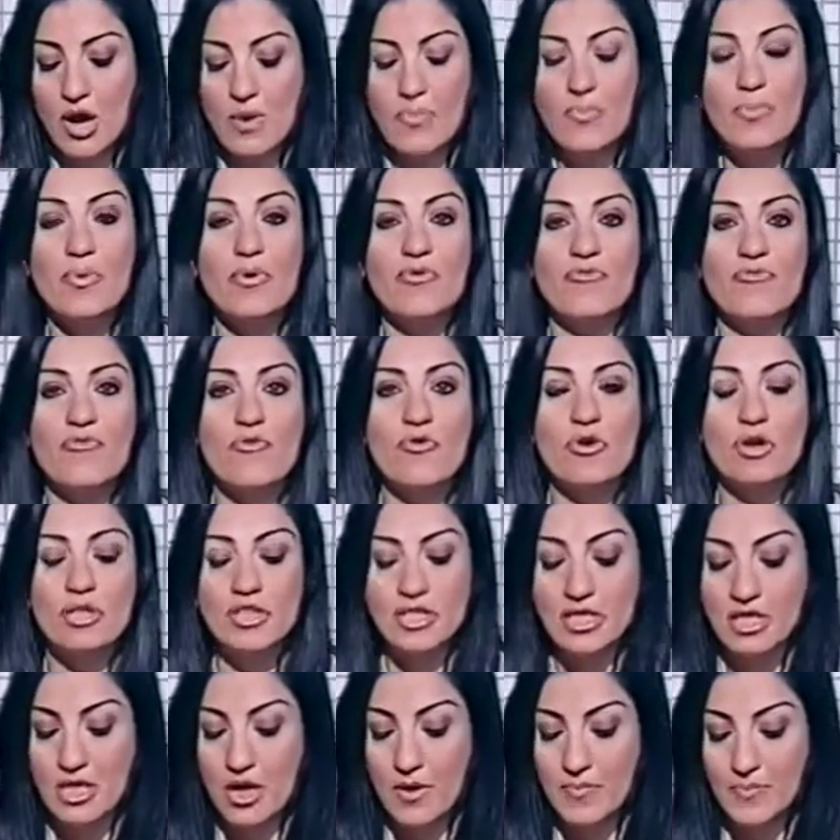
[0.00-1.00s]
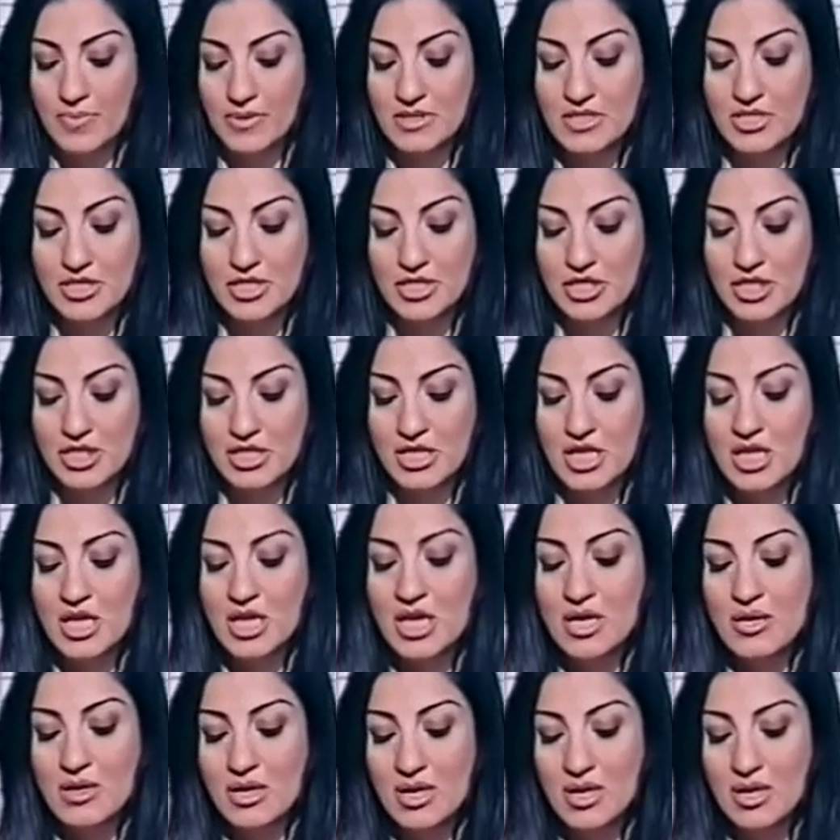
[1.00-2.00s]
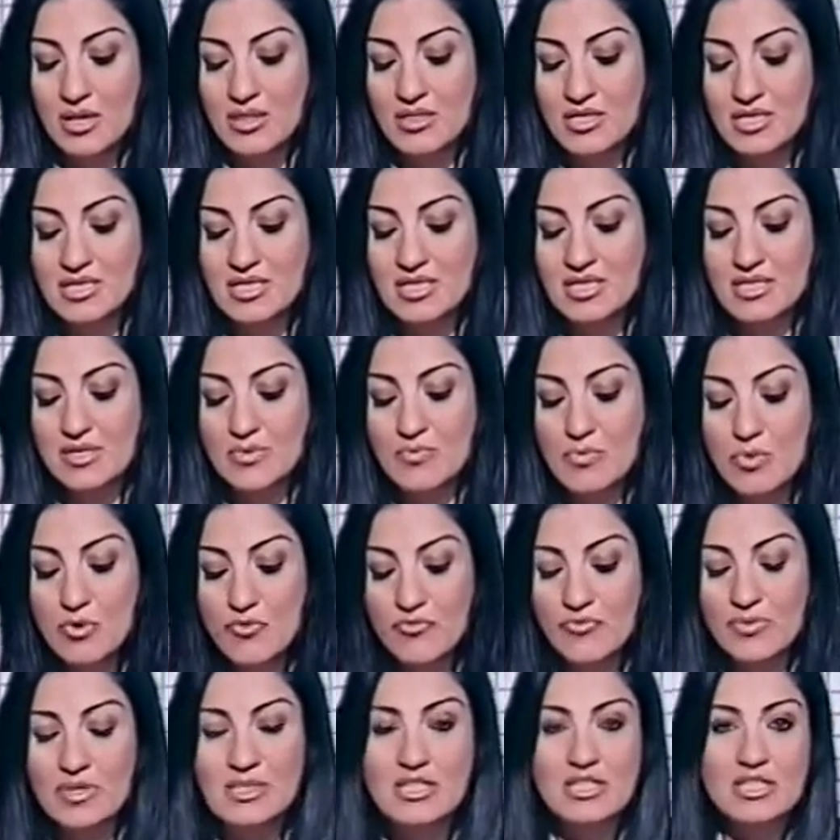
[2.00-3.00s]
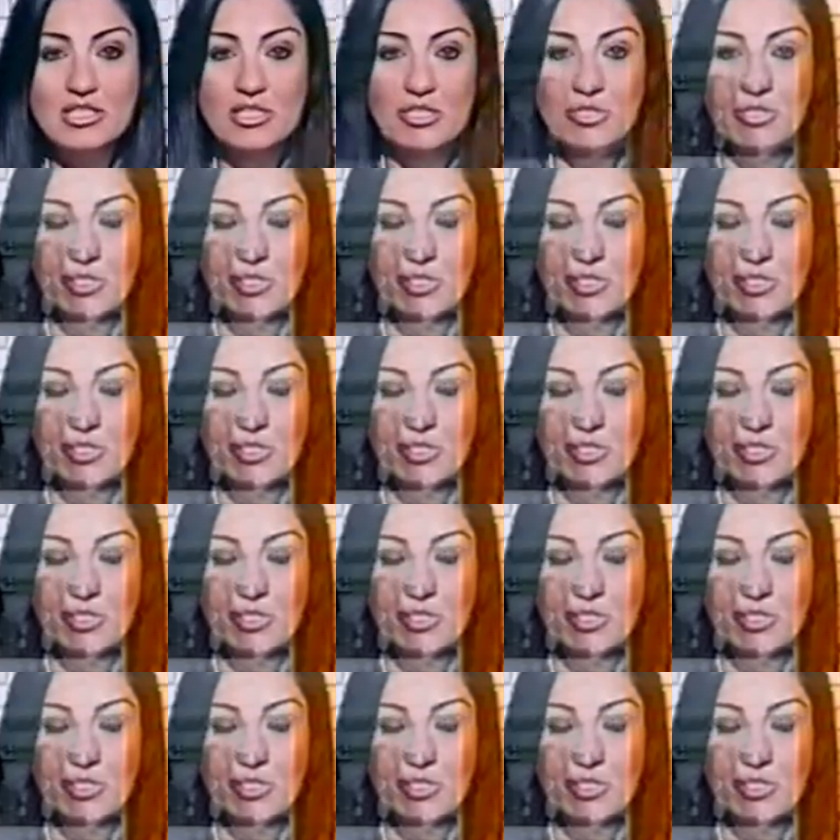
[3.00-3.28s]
up for the competition. Uh, this is a movement in